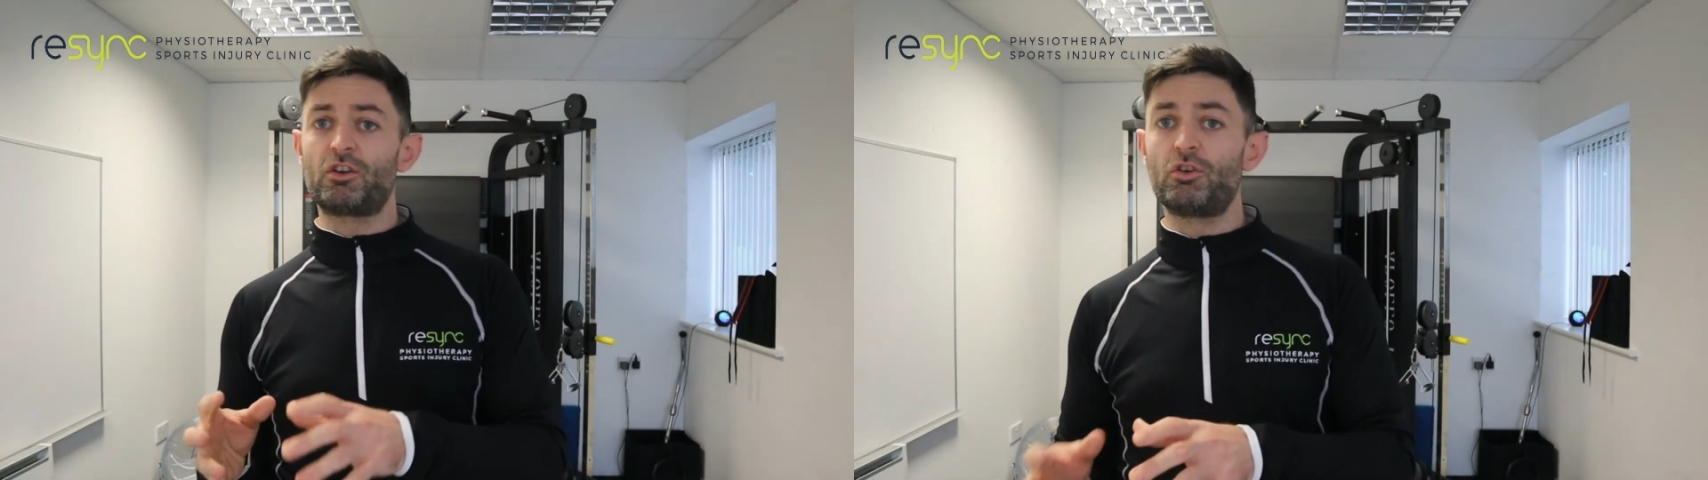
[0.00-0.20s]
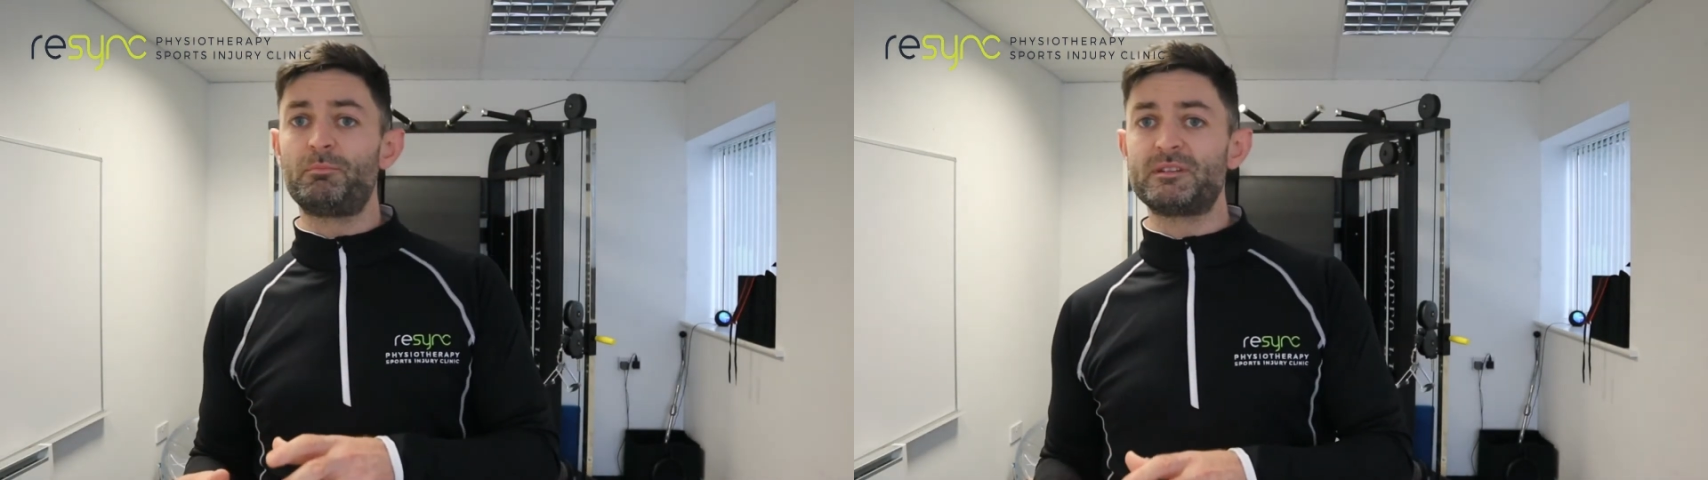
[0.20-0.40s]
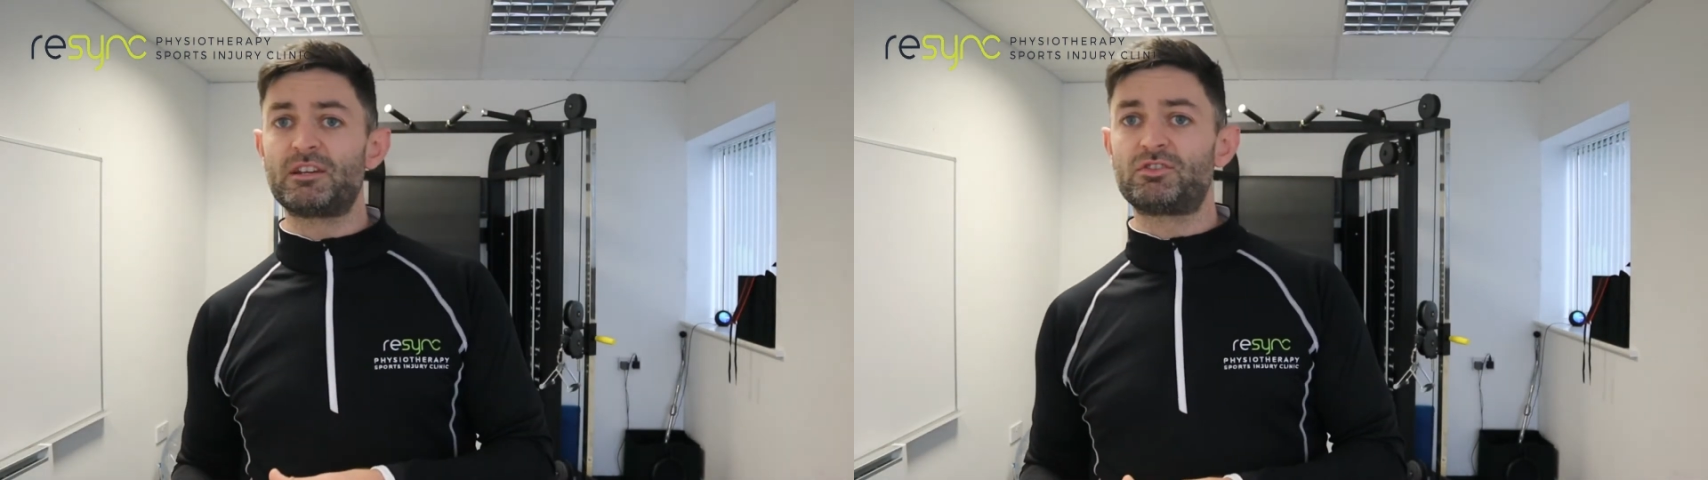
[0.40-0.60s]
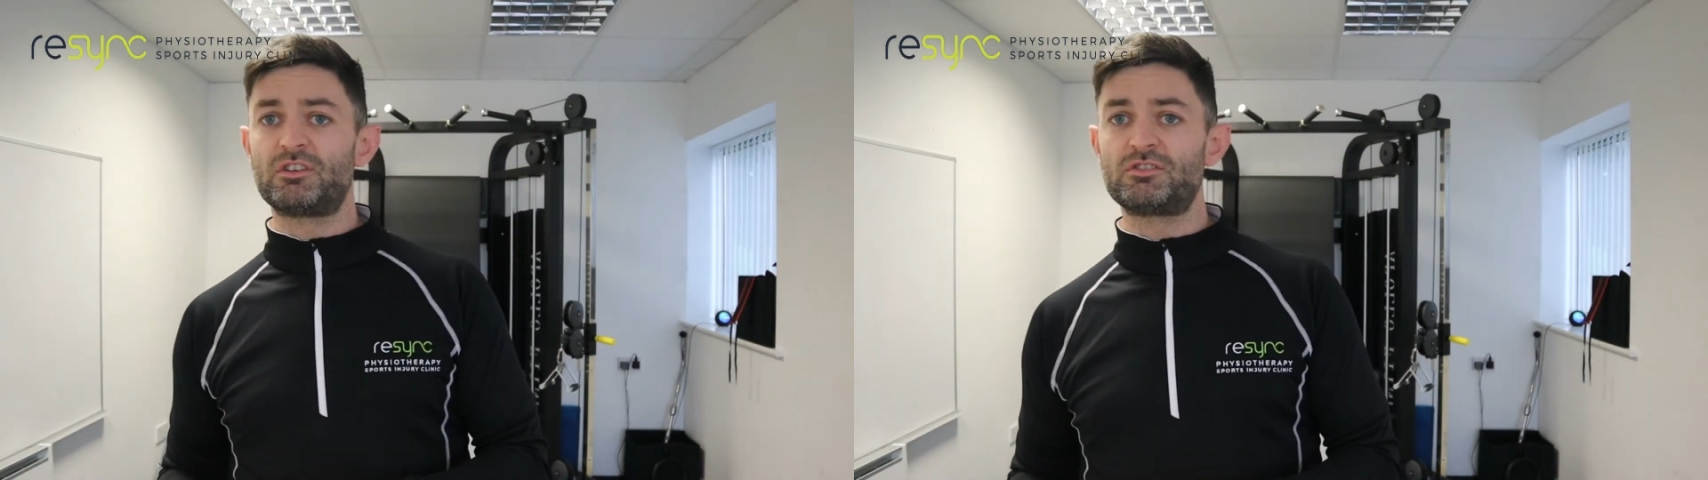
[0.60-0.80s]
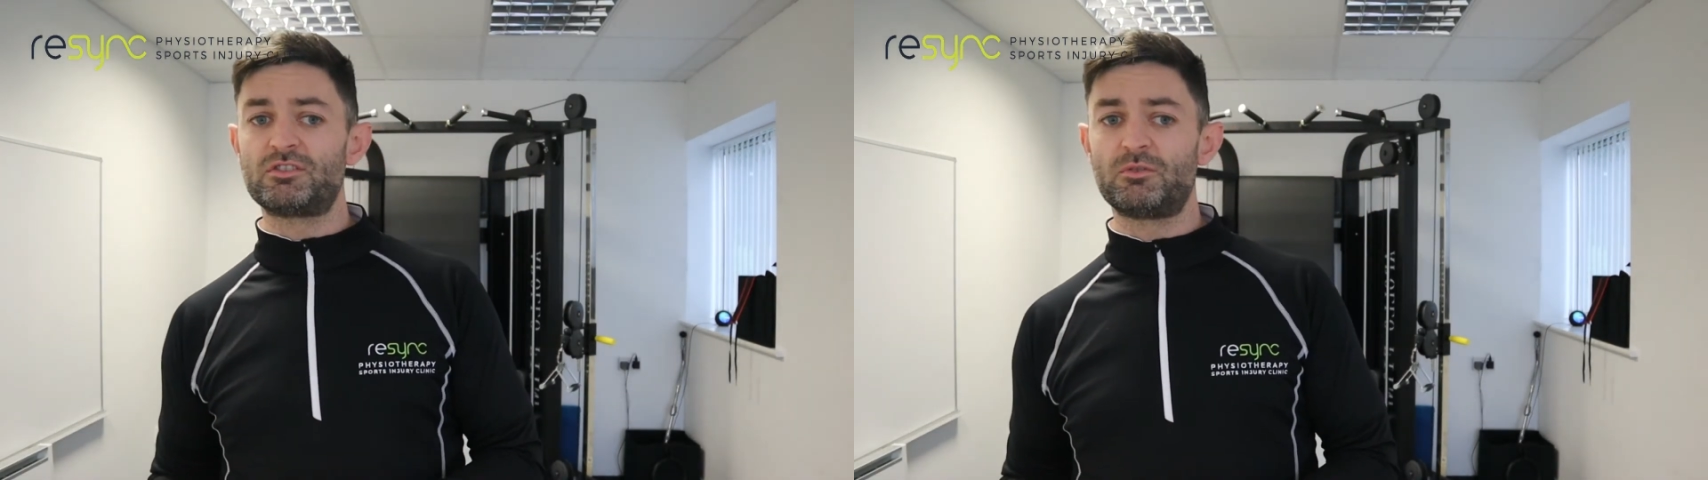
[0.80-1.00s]
a good position
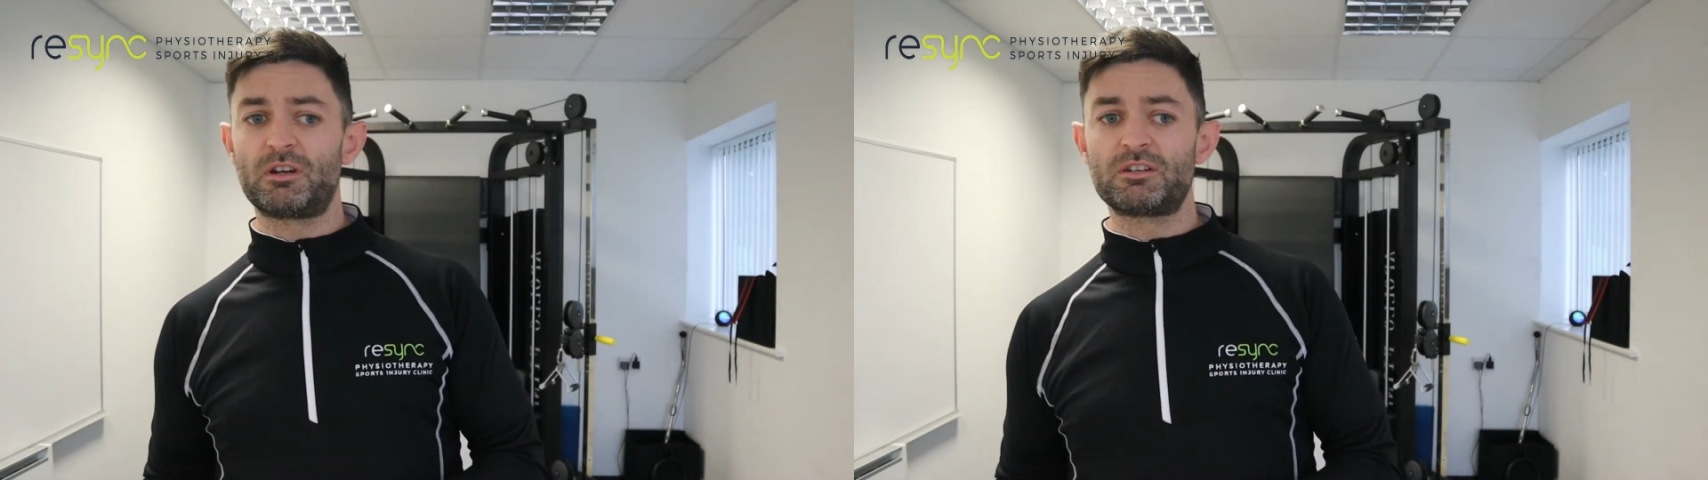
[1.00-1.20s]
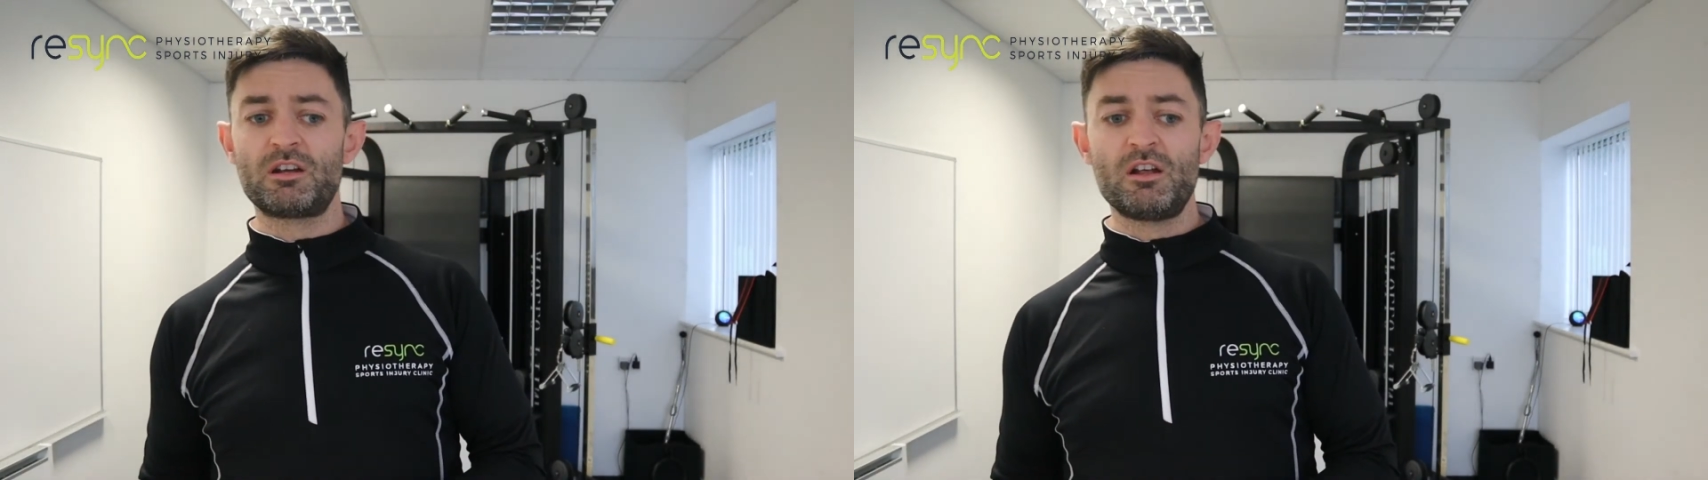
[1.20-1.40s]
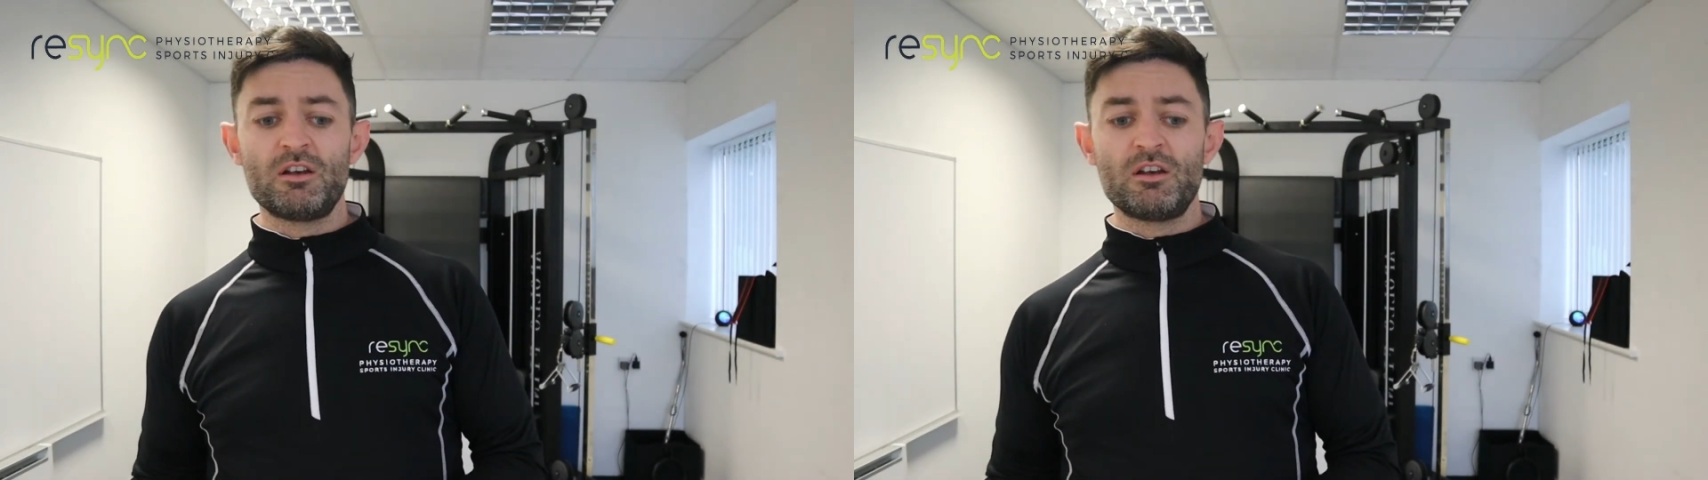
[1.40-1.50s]
as you're doing it?